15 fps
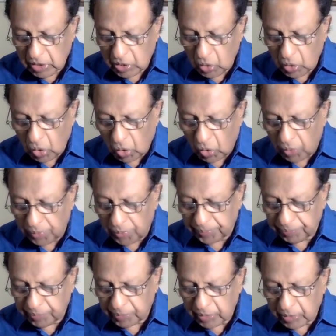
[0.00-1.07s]
law.
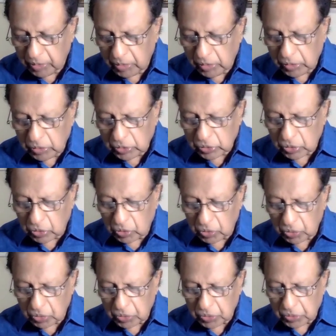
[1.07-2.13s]

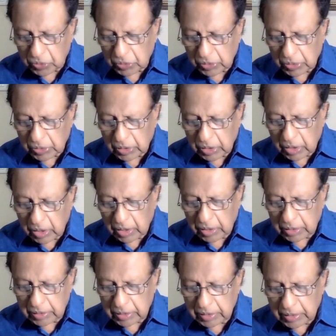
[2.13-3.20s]
So
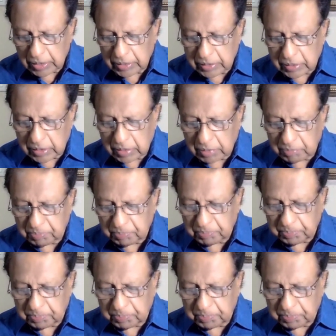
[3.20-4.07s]
uh, it's a